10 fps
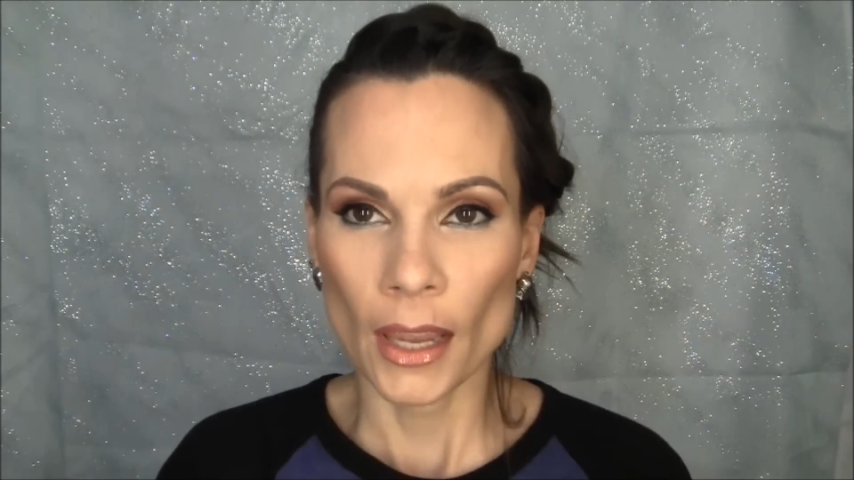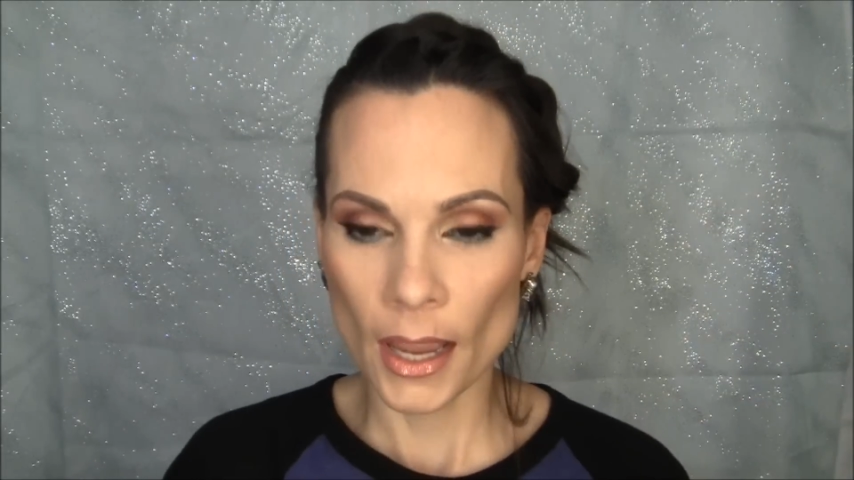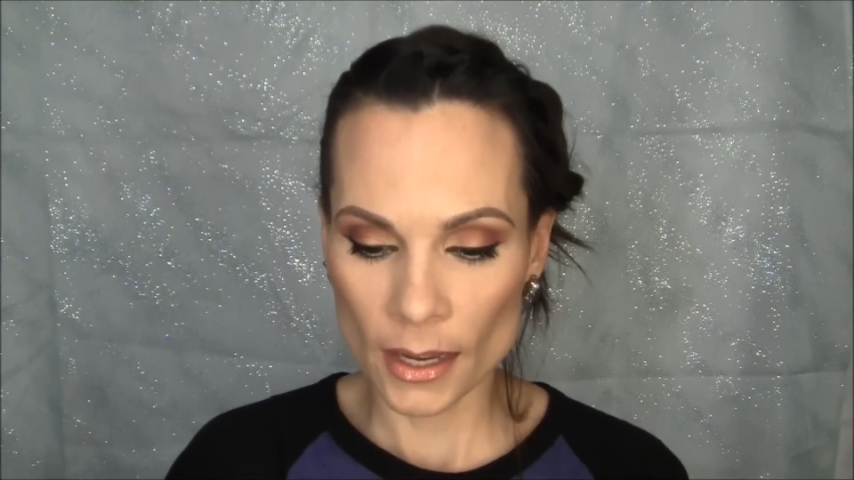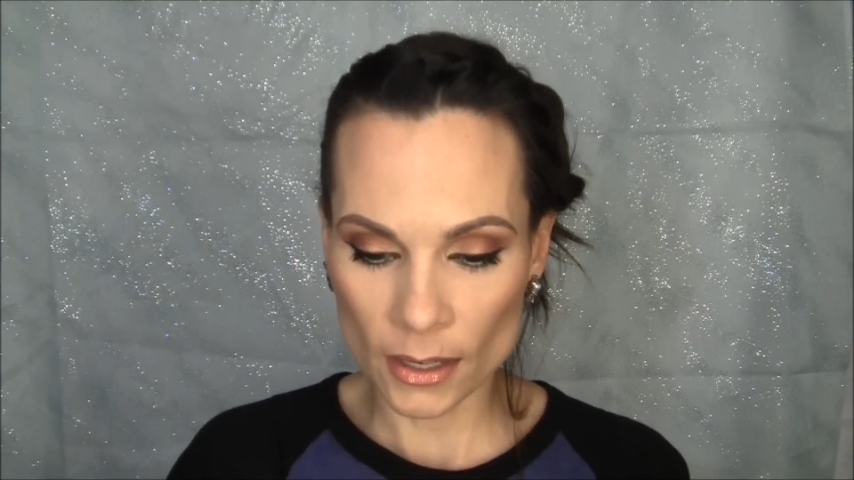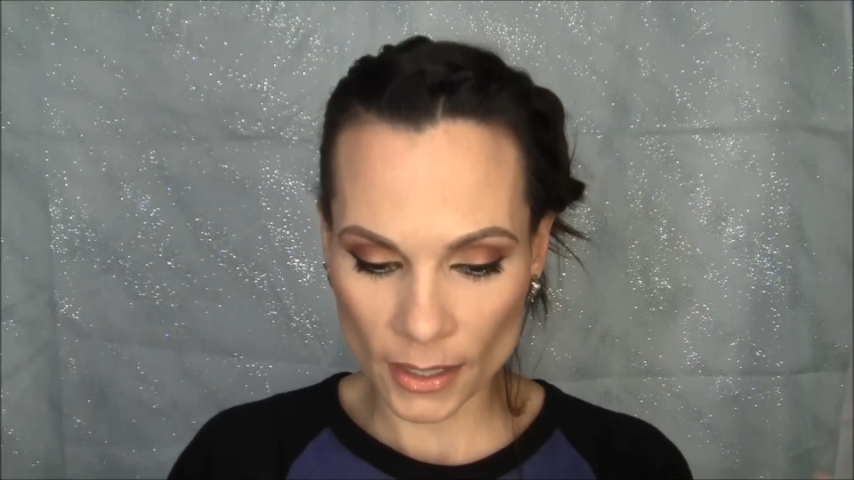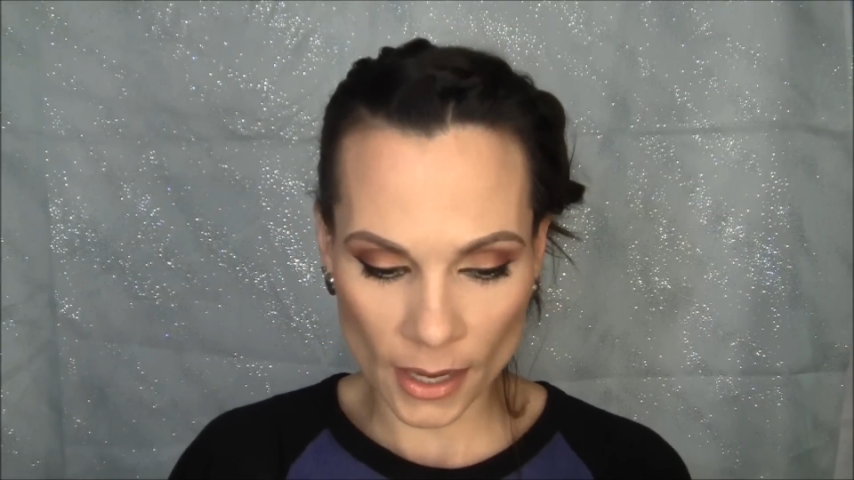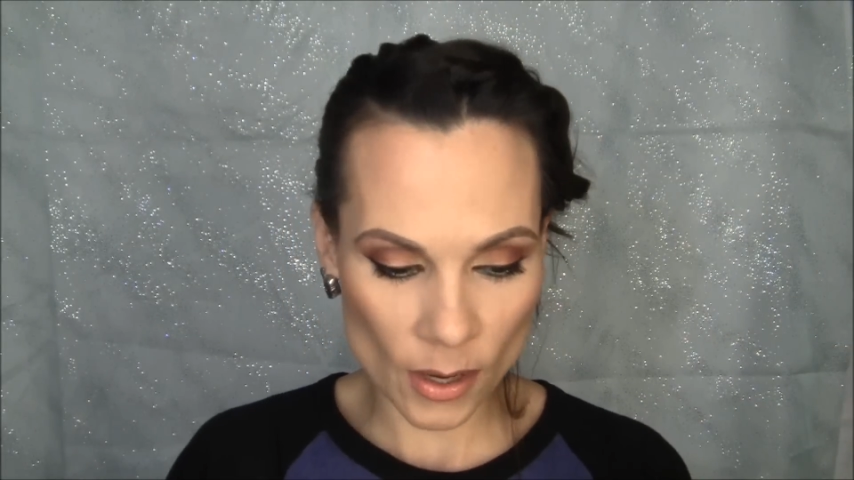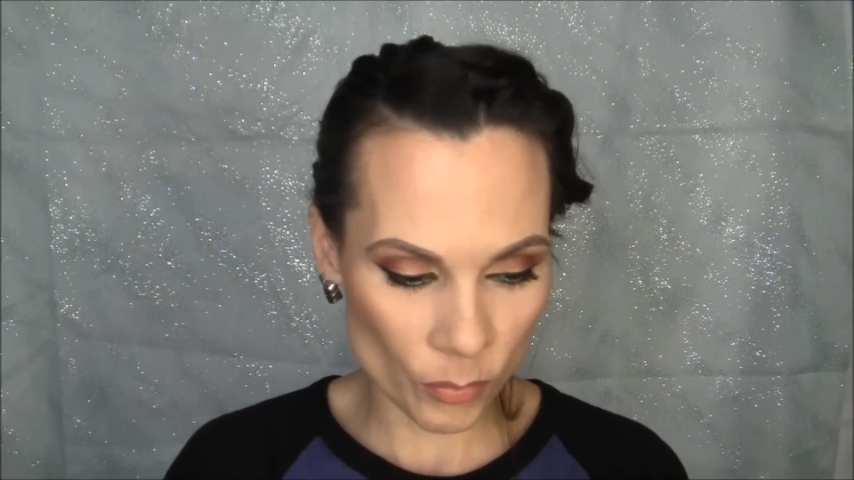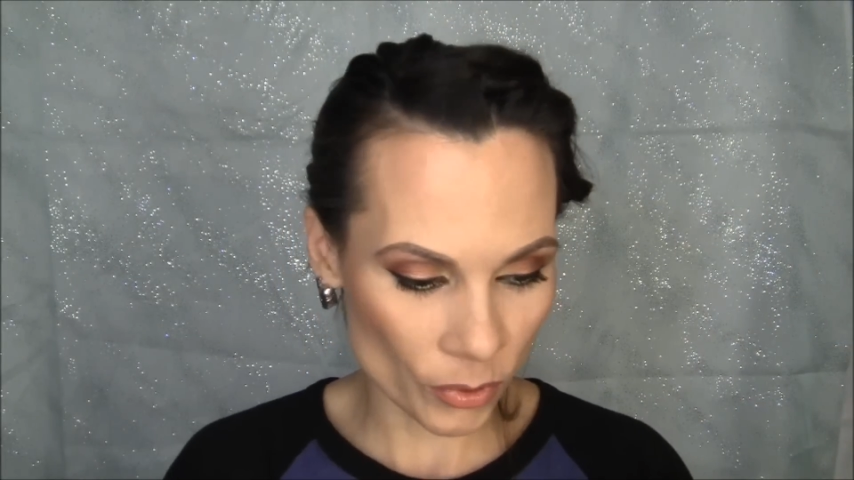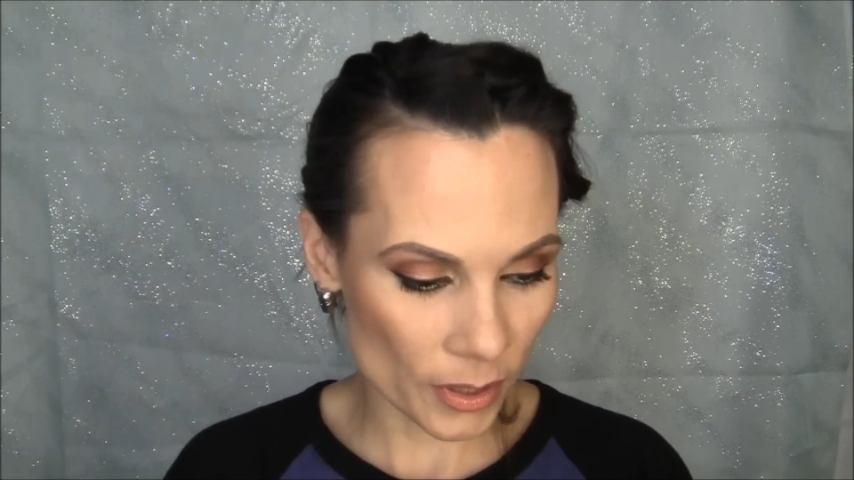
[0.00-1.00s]
And
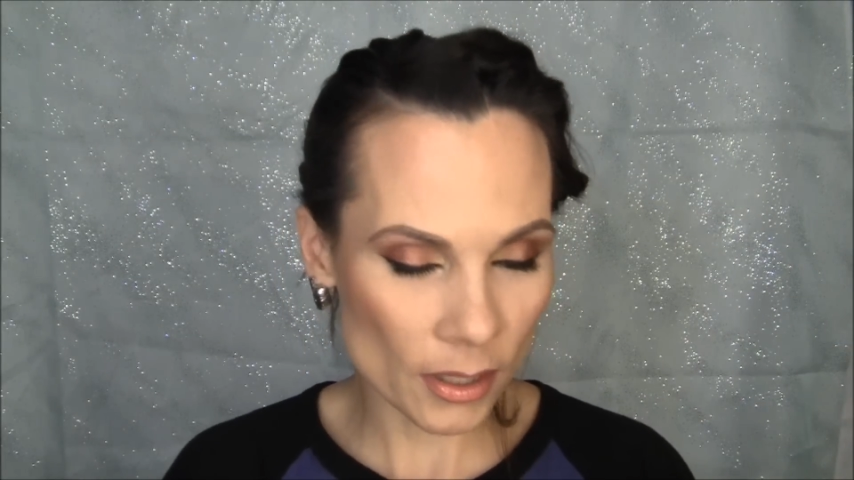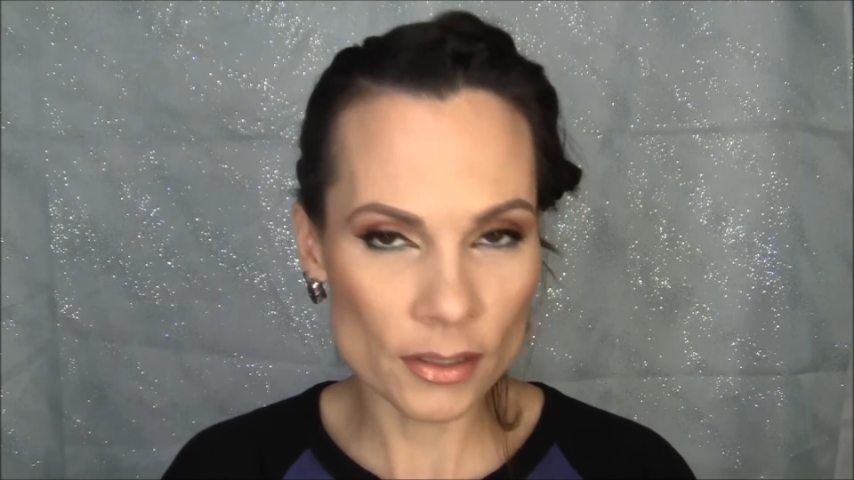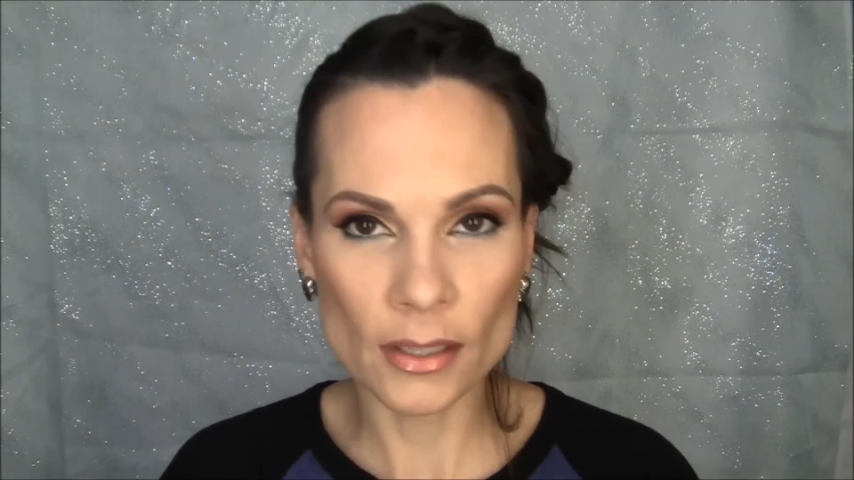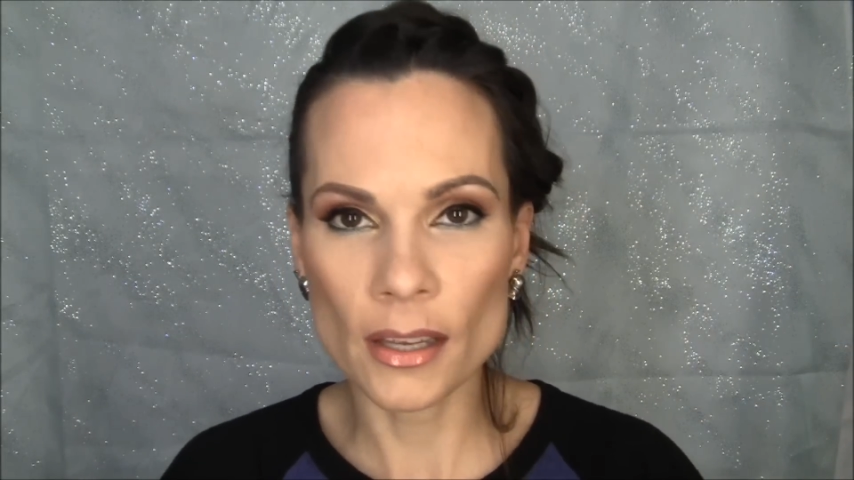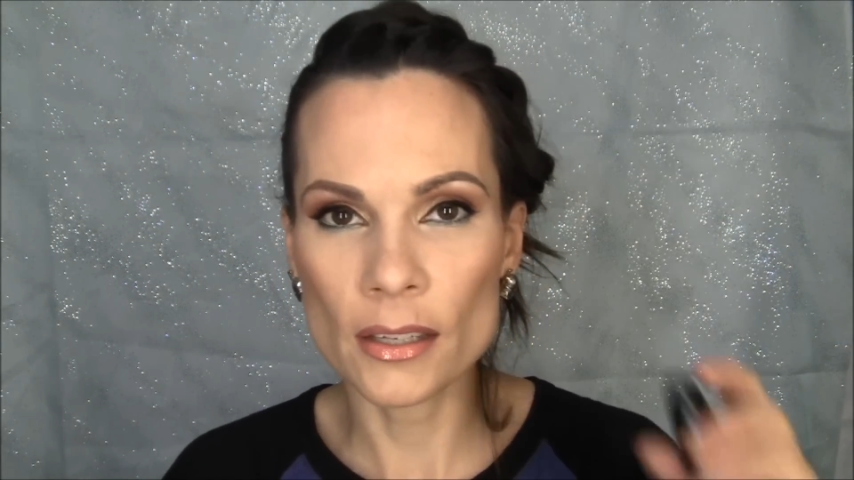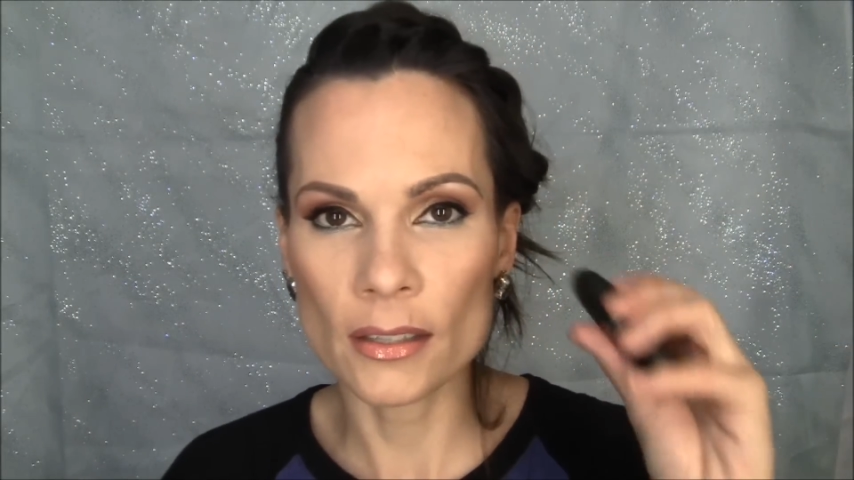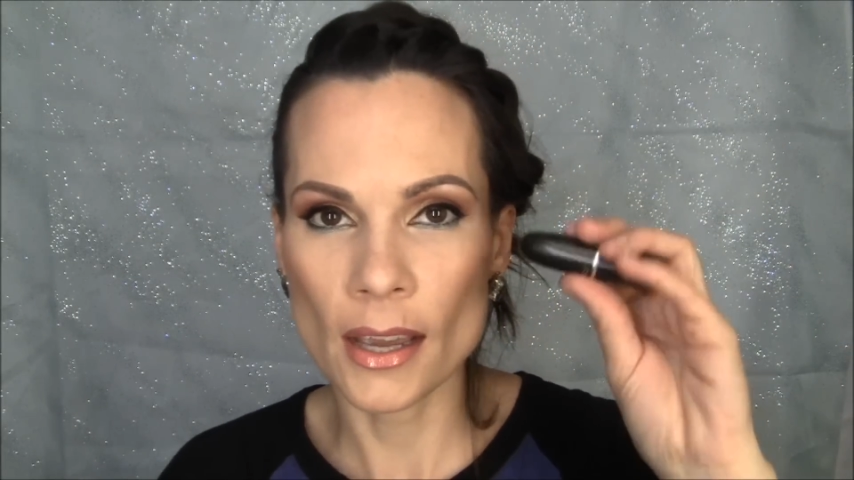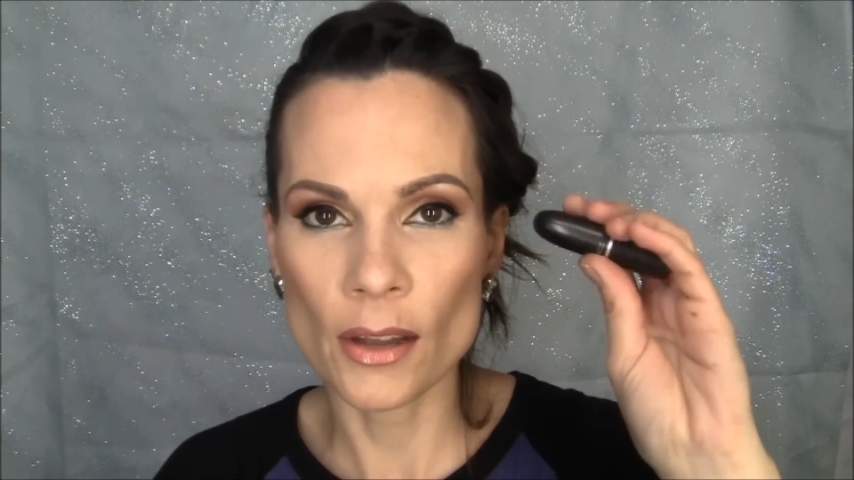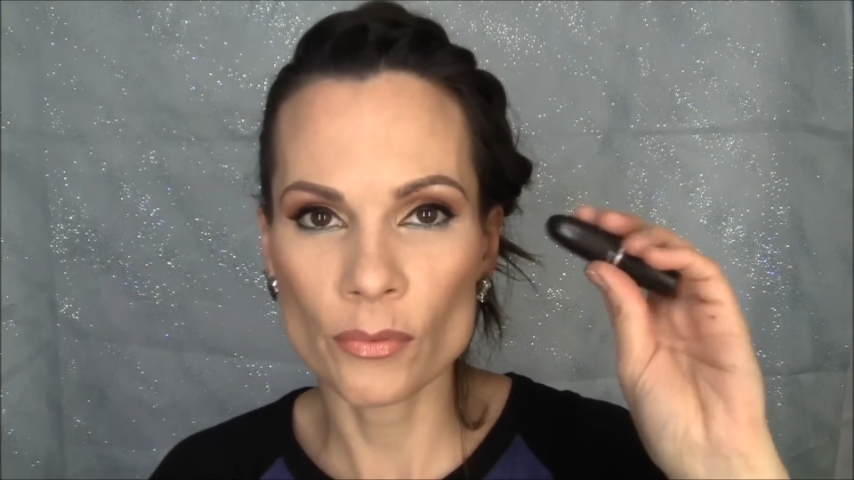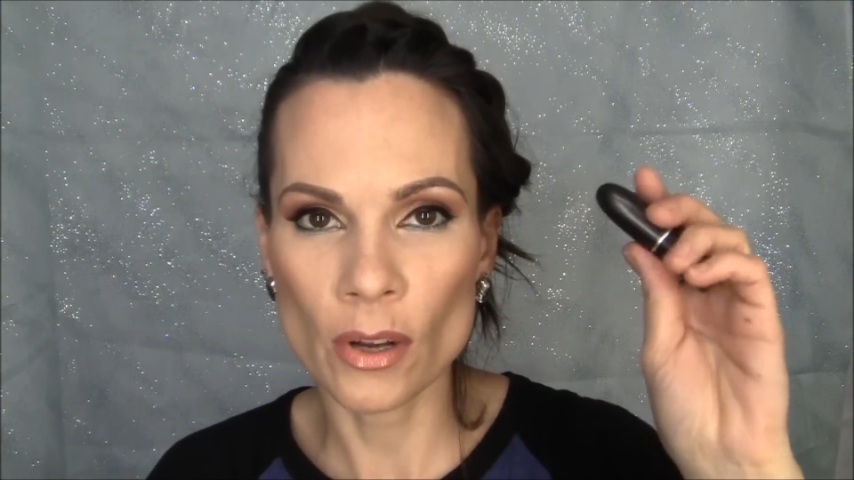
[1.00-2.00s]
again, I'm really excited that